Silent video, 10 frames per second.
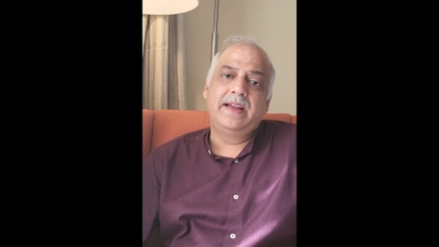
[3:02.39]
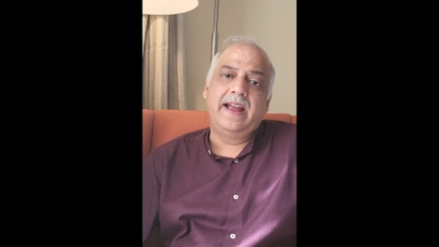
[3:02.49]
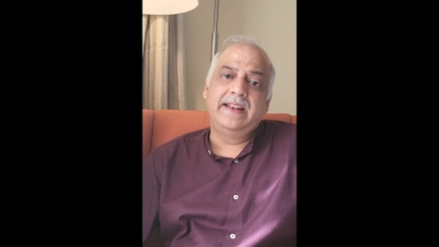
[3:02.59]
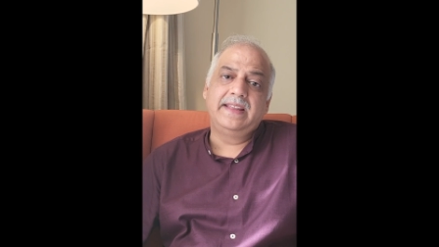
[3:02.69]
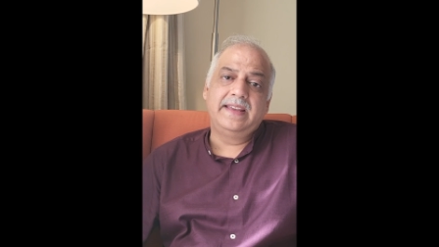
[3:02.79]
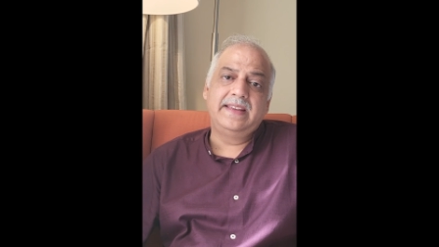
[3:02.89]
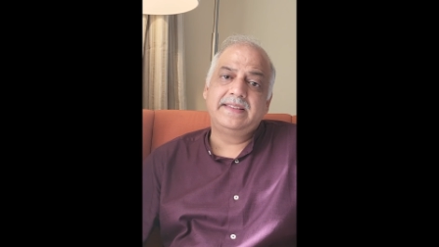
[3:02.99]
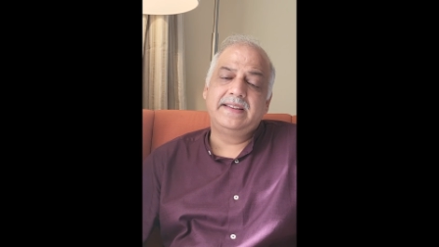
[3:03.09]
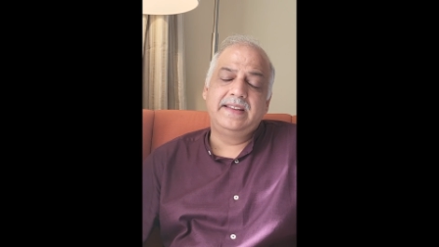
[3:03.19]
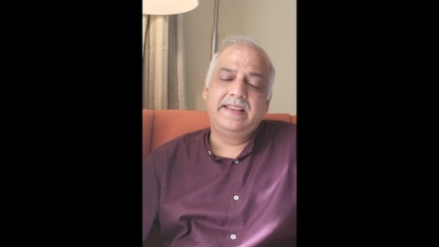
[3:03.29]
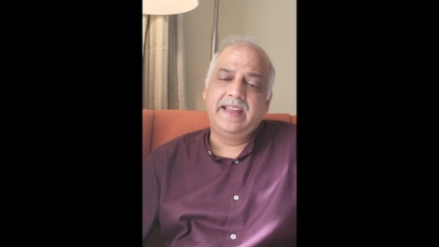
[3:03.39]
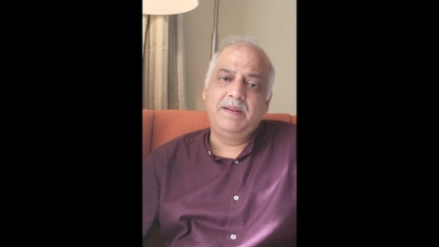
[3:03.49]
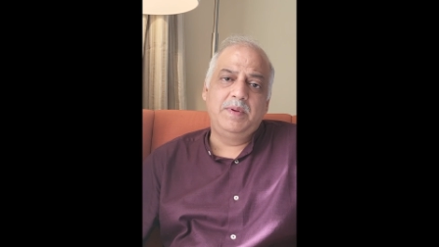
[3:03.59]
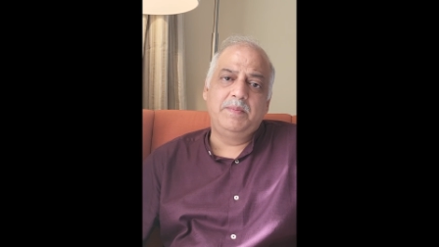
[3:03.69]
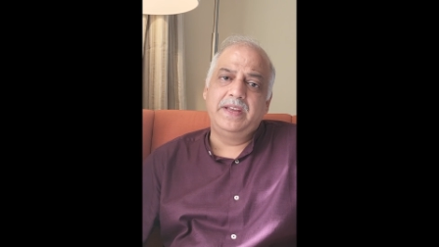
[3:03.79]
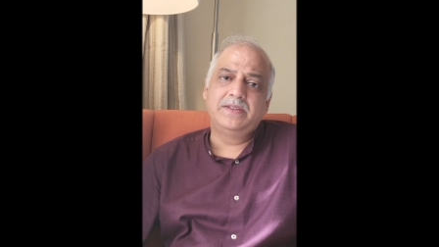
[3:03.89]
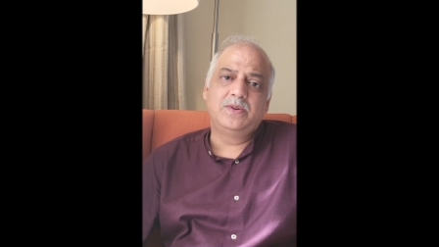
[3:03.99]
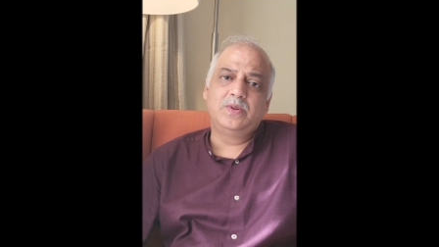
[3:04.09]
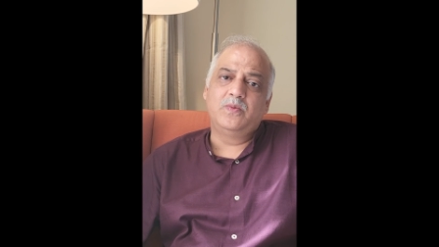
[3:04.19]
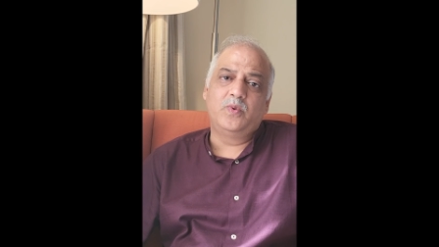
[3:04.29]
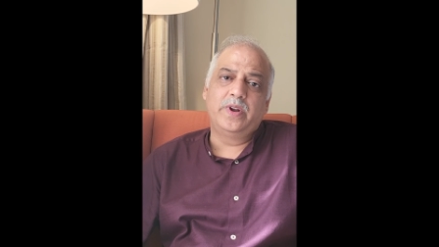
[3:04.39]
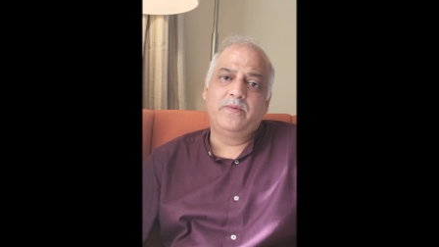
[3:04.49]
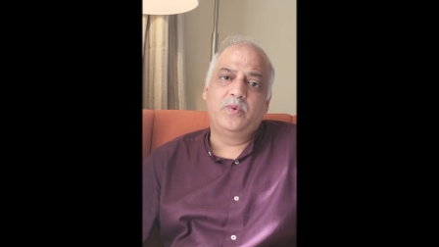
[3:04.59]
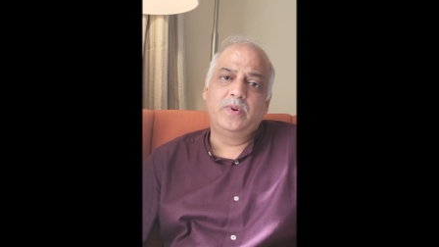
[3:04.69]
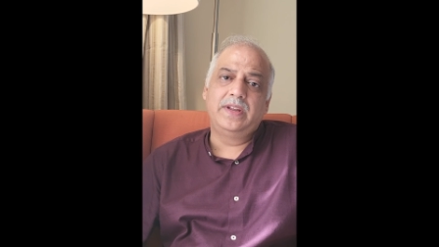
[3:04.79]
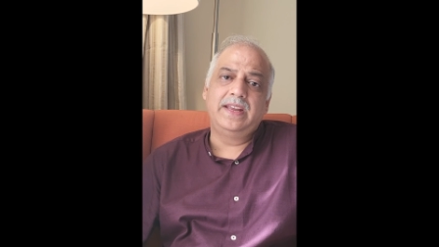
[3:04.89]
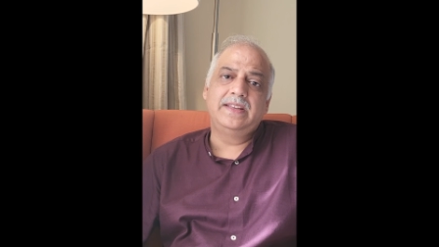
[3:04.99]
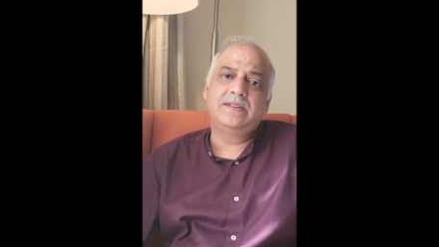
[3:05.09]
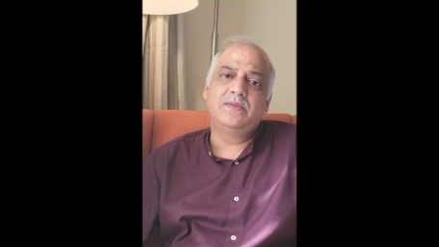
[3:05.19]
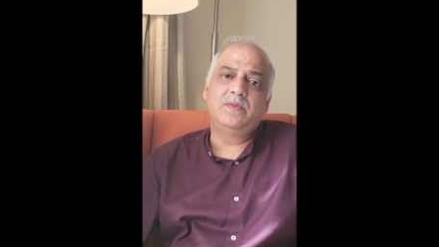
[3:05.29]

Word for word: and the case study can be based on the Vodafone case,